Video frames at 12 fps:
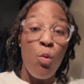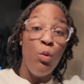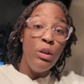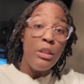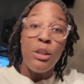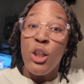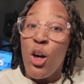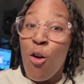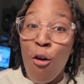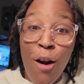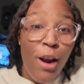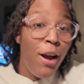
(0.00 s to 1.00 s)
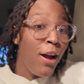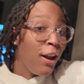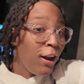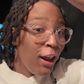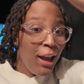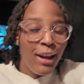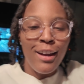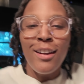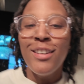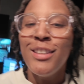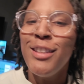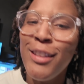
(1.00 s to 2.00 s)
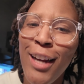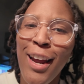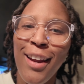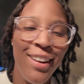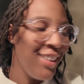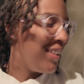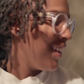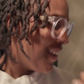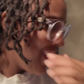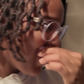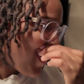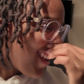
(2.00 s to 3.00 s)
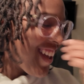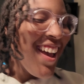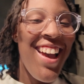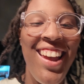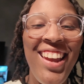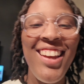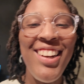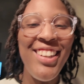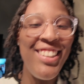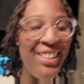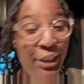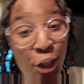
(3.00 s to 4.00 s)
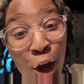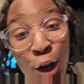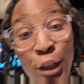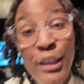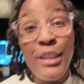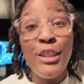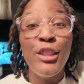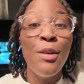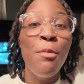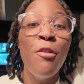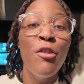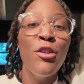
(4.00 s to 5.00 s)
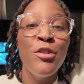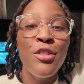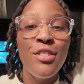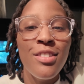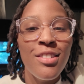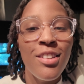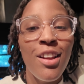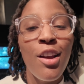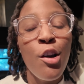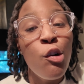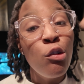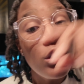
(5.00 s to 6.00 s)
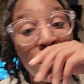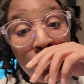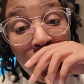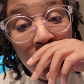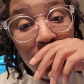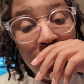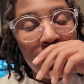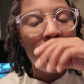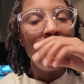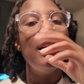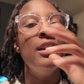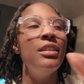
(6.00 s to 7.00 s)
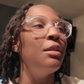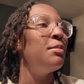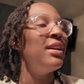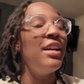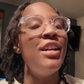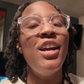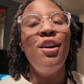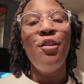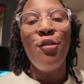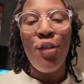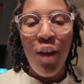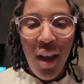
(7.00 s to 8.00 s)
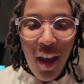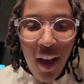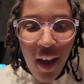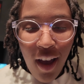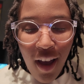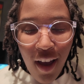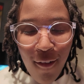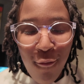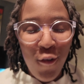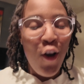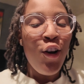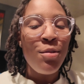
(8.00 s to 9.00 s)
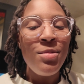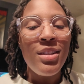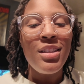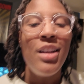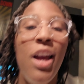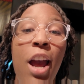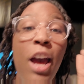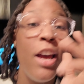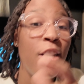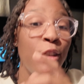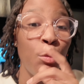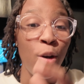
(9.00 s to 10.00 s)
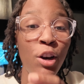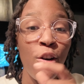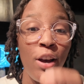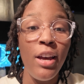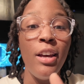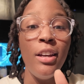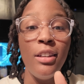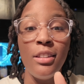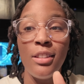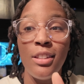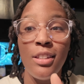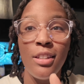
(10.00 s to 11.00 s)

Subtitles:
What's crack-a-lackin', chat? It is Decemberverse, which means it is the beginning of Vlogmas as well as